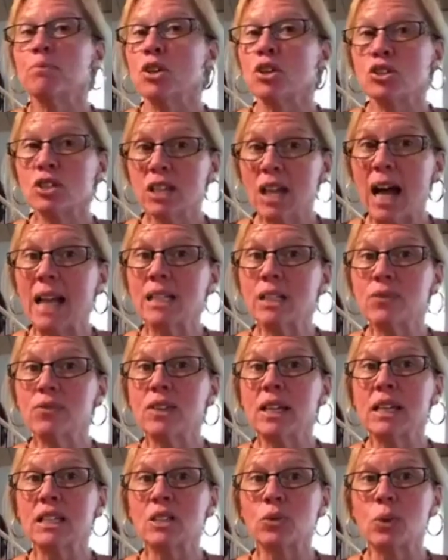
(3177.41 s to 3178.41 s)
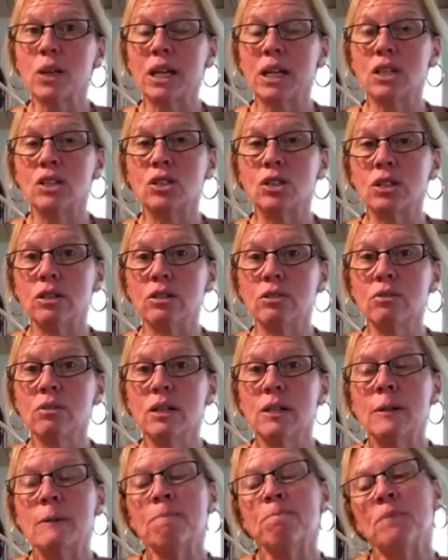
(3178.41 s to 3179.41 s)
There's lots of things we can do,
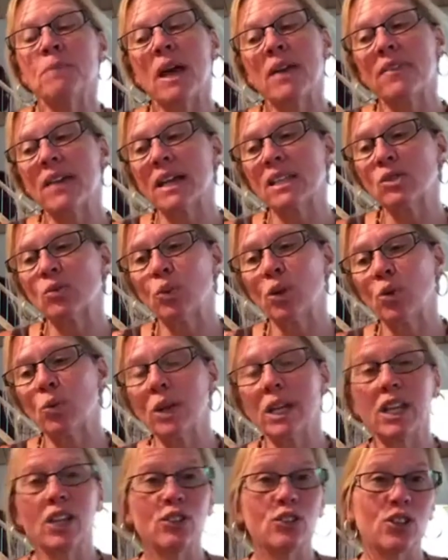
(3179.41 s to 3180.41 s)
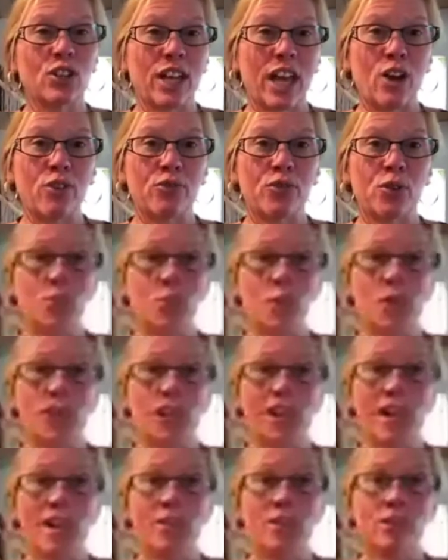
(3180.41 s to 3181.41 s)
and that's where we can look out for
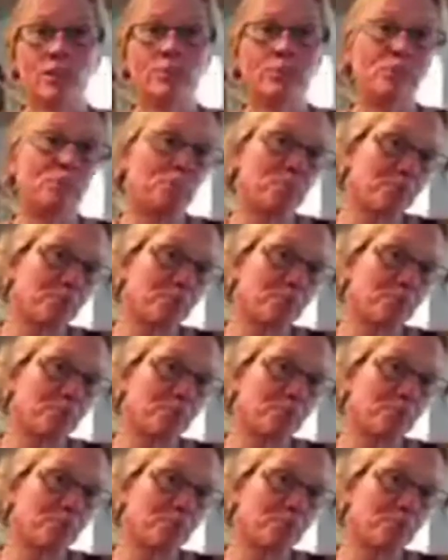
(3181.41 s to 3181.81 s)
one another.